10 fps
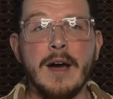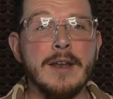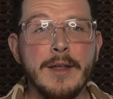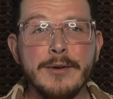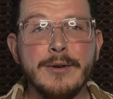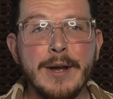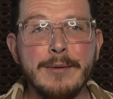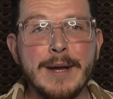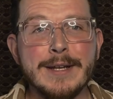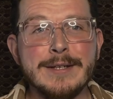Another great
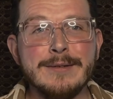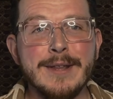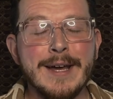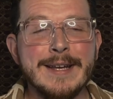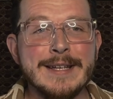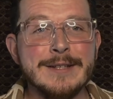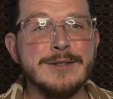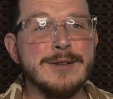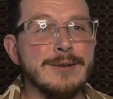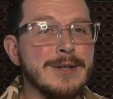way to do that is
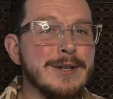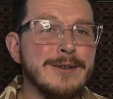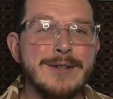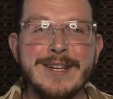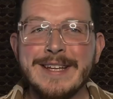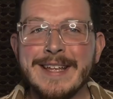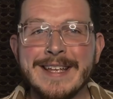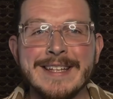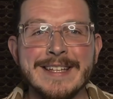to literally